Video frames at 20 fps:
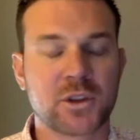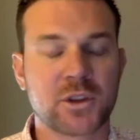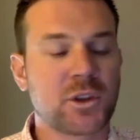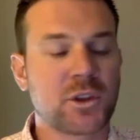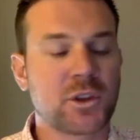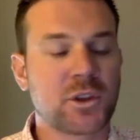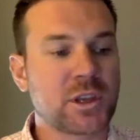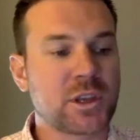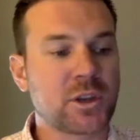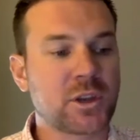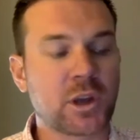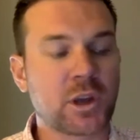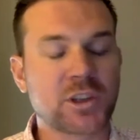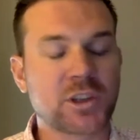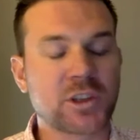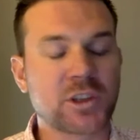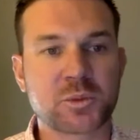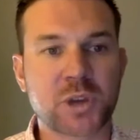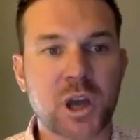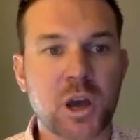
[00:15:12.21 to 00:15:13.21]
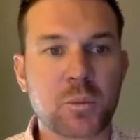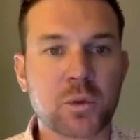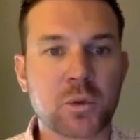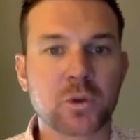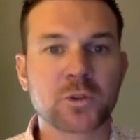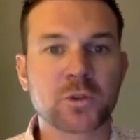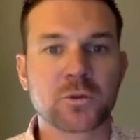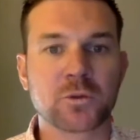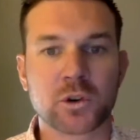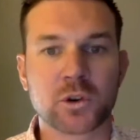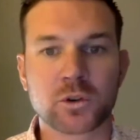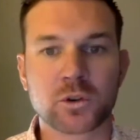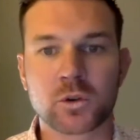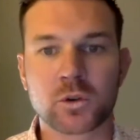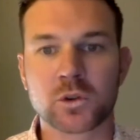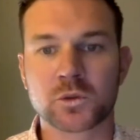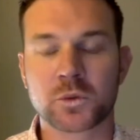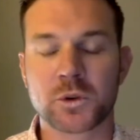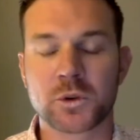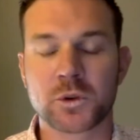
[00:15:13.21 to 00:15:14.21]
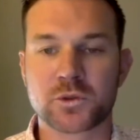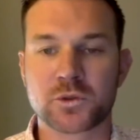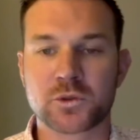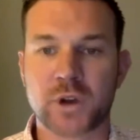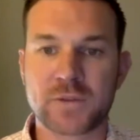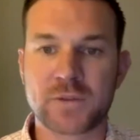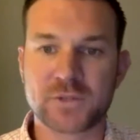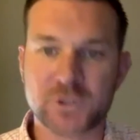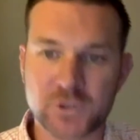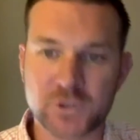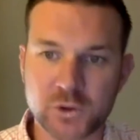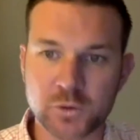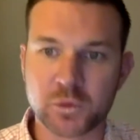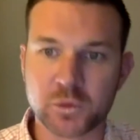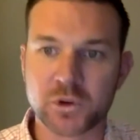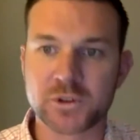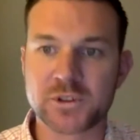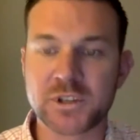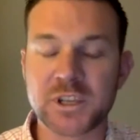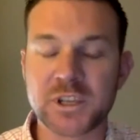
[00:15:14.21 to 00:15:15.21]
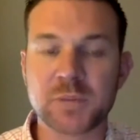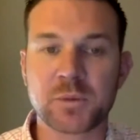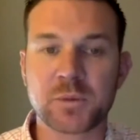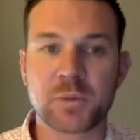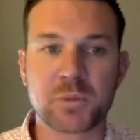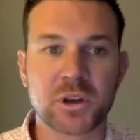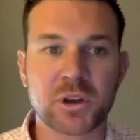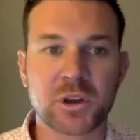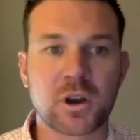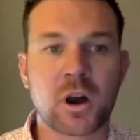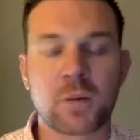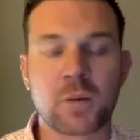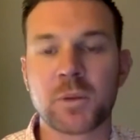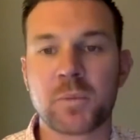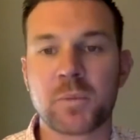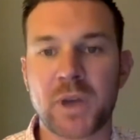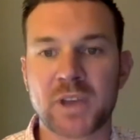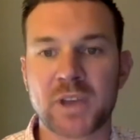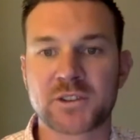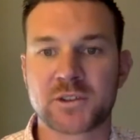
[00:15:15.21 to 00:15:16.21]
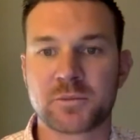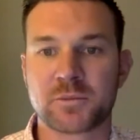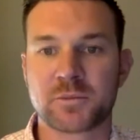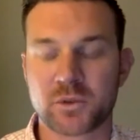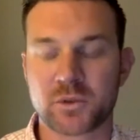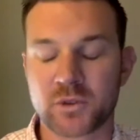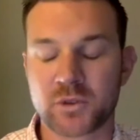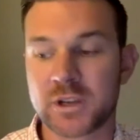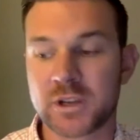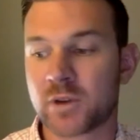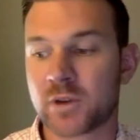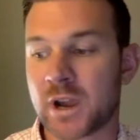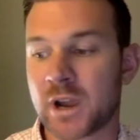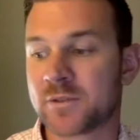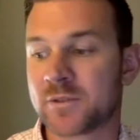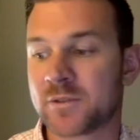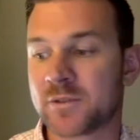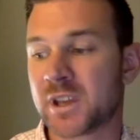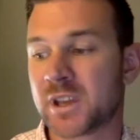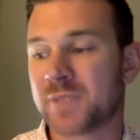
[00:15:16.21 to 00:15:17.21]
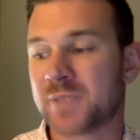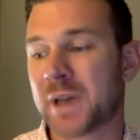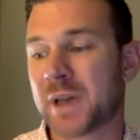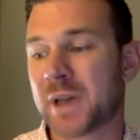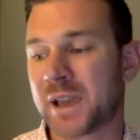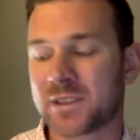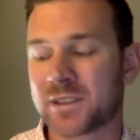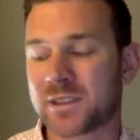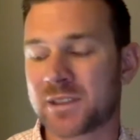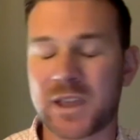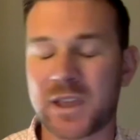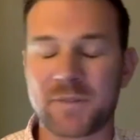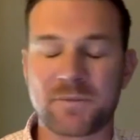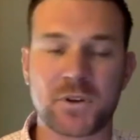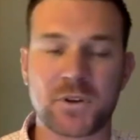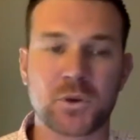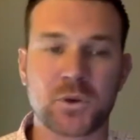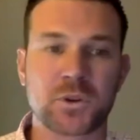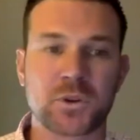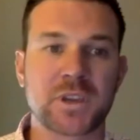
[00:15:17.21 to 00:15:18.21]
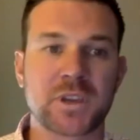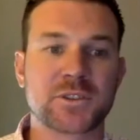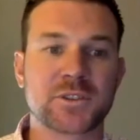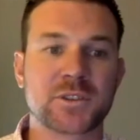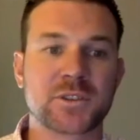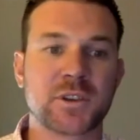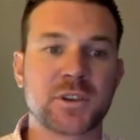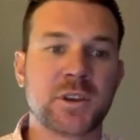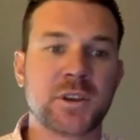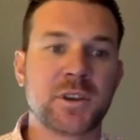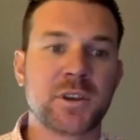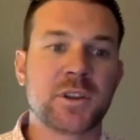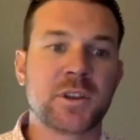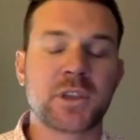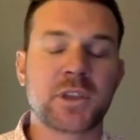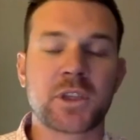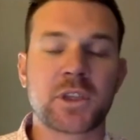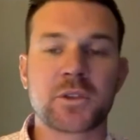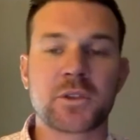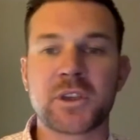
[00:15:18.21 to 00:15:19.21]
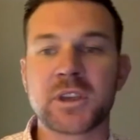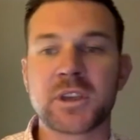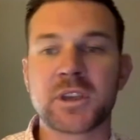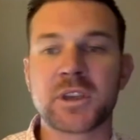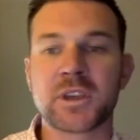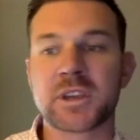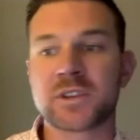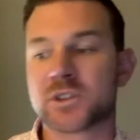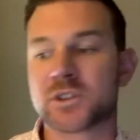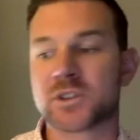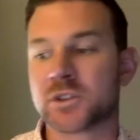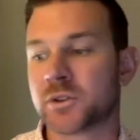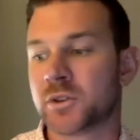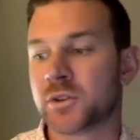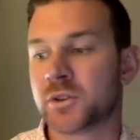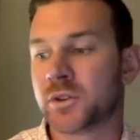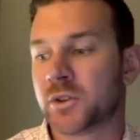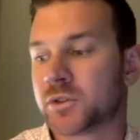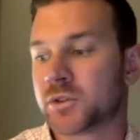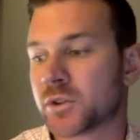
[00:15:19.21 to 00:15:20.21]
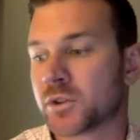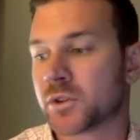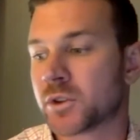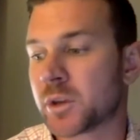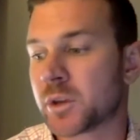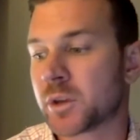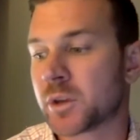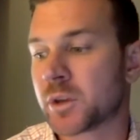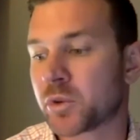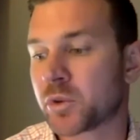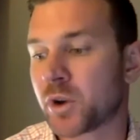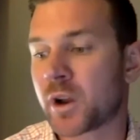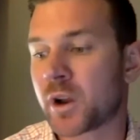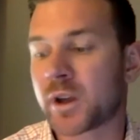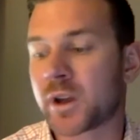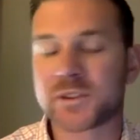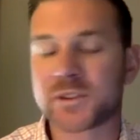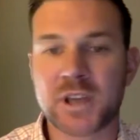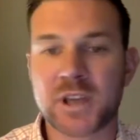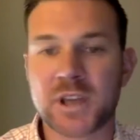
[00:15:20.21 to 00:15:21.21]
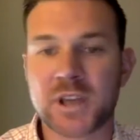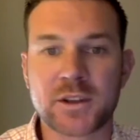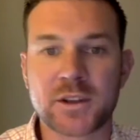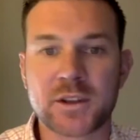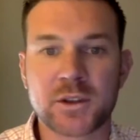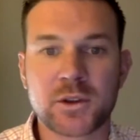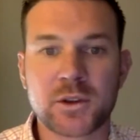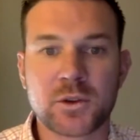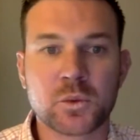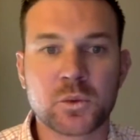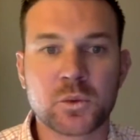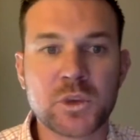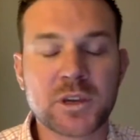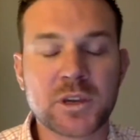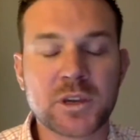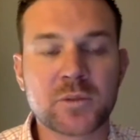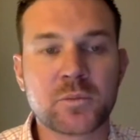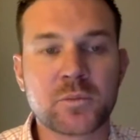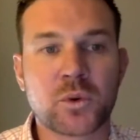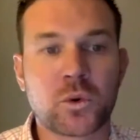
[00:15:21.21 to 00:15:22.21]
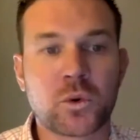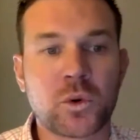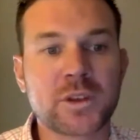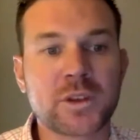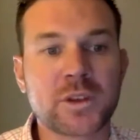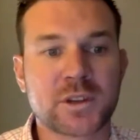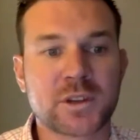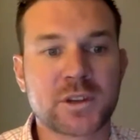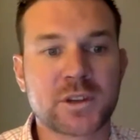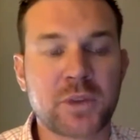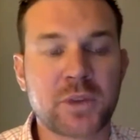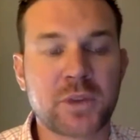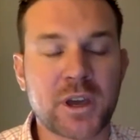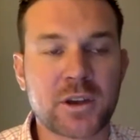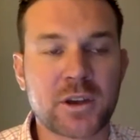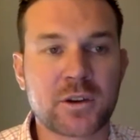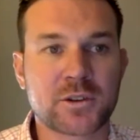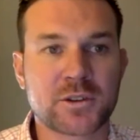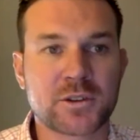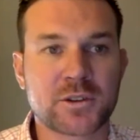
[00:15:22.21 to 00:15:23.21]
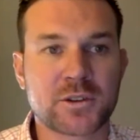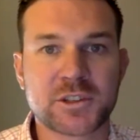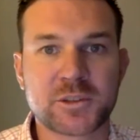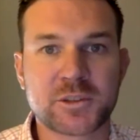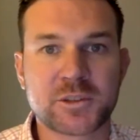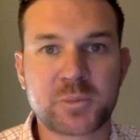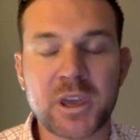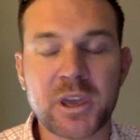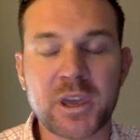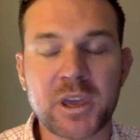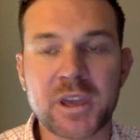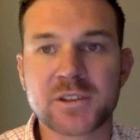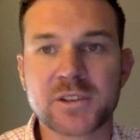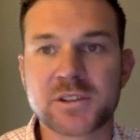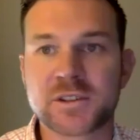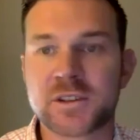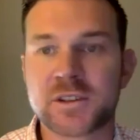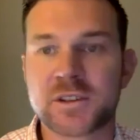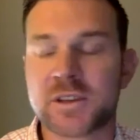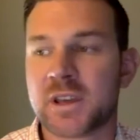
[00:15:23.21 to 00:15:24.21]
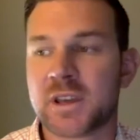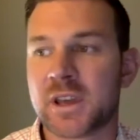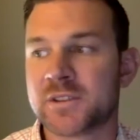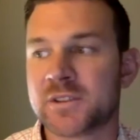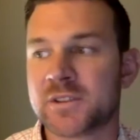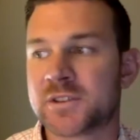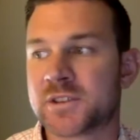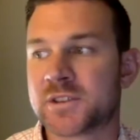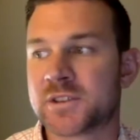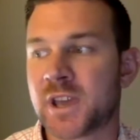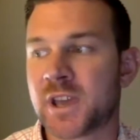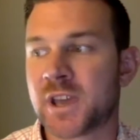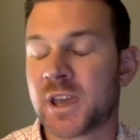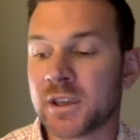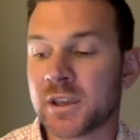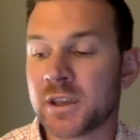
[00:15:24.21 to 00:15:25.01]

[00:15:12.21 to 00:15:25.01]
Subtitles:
You know, it's a couple of verticals where you drive super deep and become the best in breed, right? Again, back to that focus. The other thing is to look at products that we can point to competitors in the space and say,